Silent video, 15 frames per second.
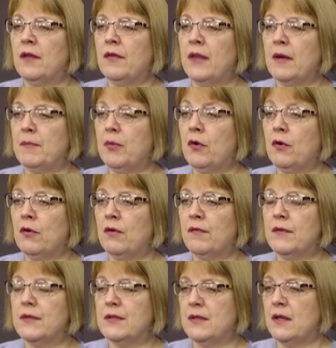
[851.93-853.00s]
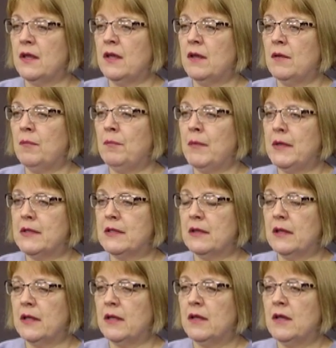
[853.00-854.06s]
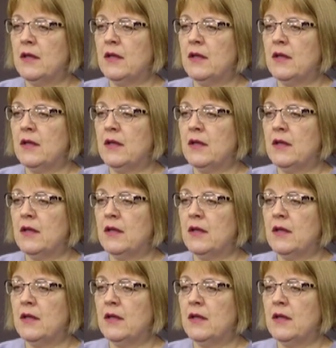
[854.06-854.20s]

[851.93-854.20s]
that part of the city immensely.